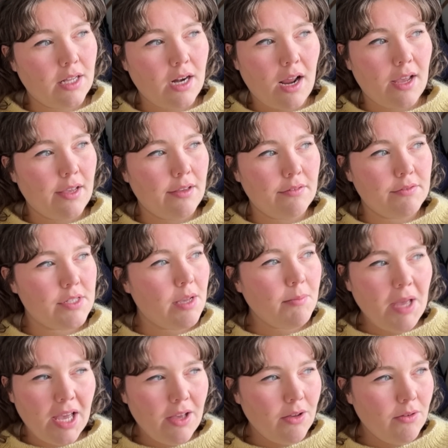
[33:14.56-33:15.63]
I
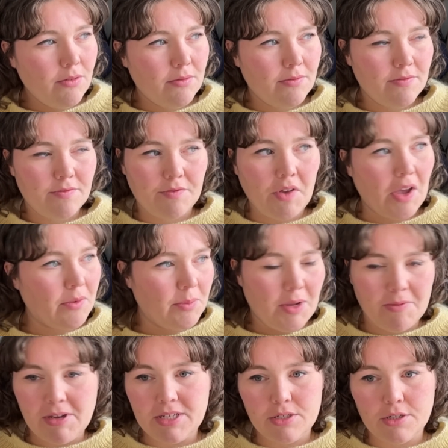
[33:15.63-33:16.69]
somehow found my
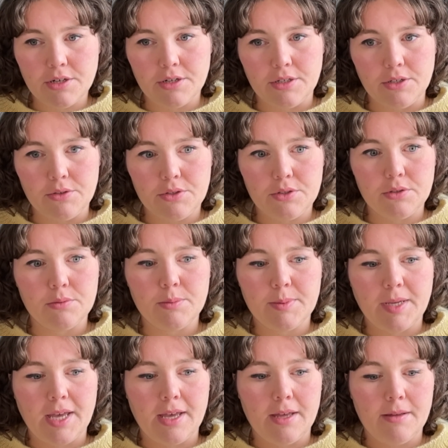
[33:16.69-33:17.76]
way to her YouTube.
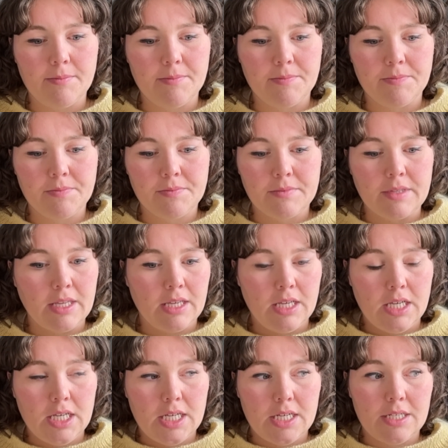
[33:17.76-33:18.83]
And
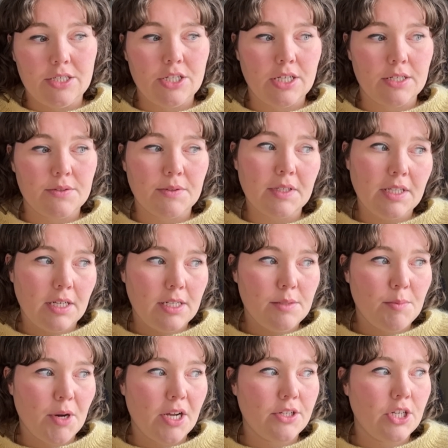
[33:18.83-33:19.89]
she has really nice
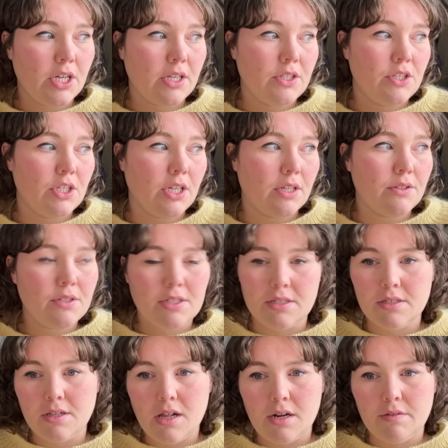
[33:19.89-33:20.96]
projects. She also does
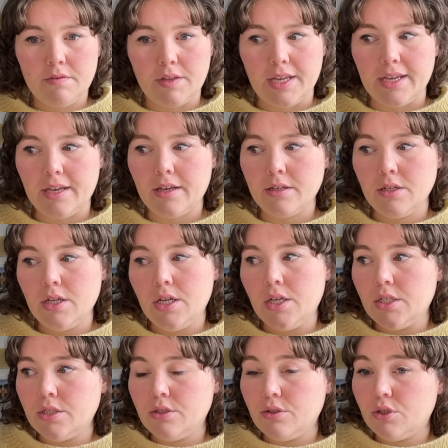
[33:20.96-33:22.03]
a lot of like
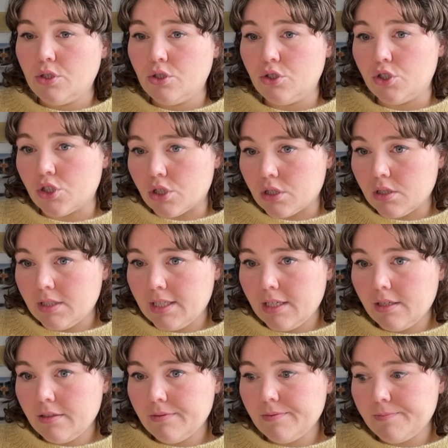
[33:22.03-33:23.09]

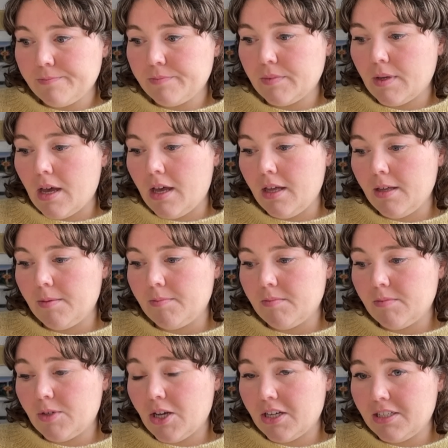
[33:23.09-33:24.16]
journaling
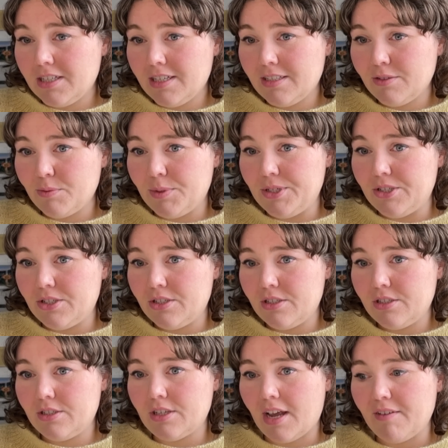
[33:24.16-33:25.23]
content,
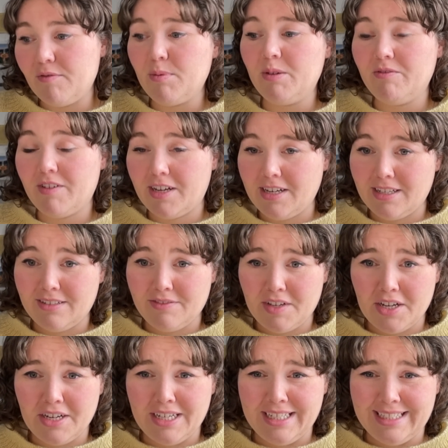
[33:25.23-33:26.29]
which I've been finding
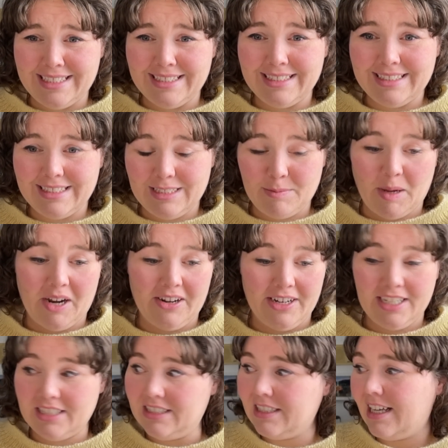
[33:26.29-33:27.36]
very
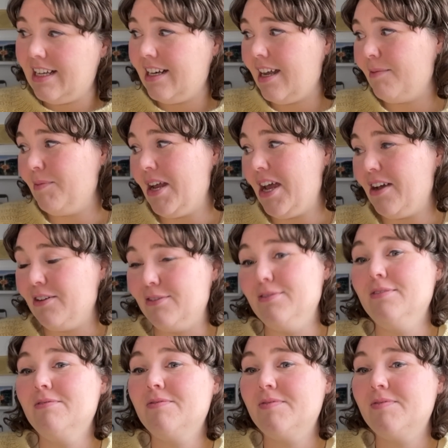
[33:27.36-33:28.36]
inspiring, and I'm now